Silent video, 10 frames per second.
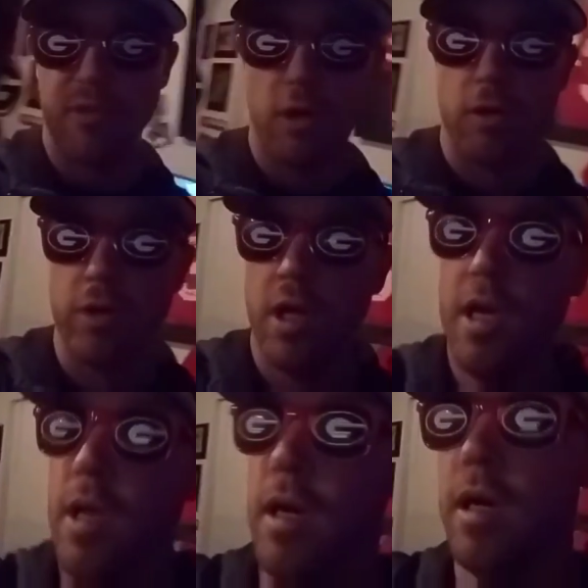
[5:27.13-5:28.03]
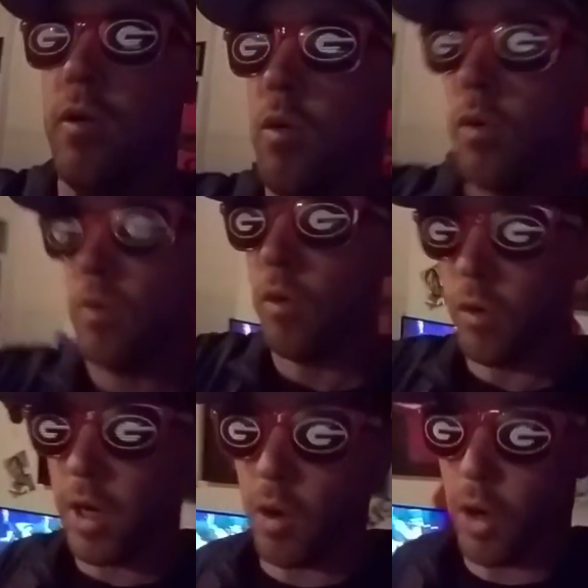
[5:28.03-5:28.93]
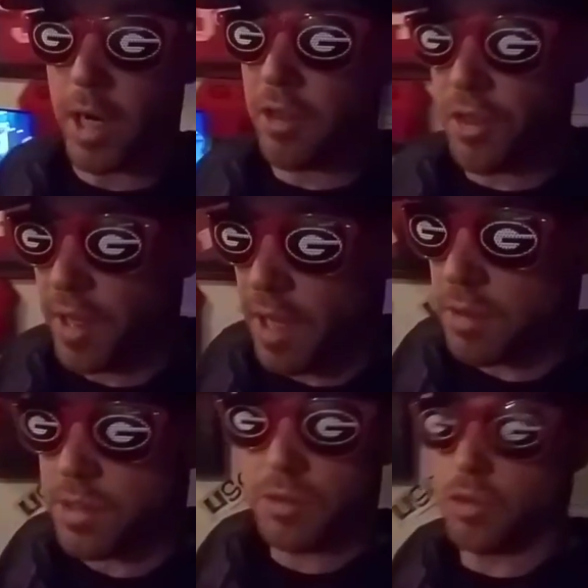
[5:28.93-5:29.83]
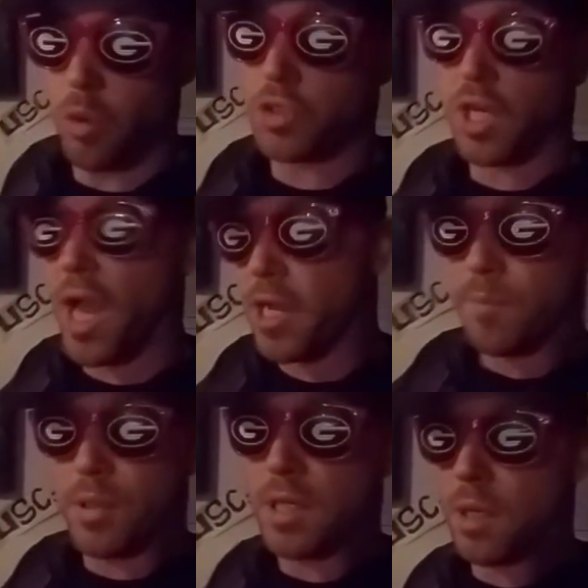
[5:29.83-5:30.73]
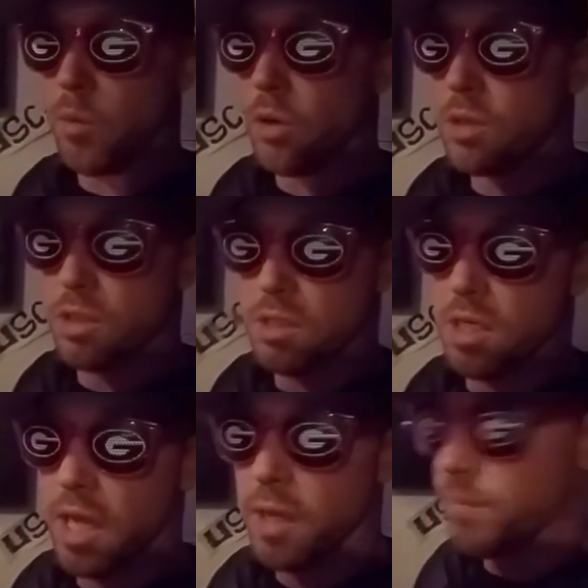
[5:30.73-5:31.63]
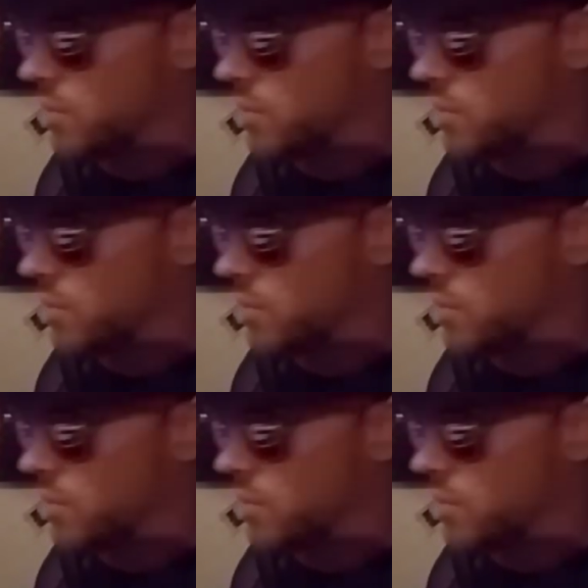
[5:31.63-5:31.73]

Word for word: fault uh, or, or, or anything else. Georgia got completely worked today,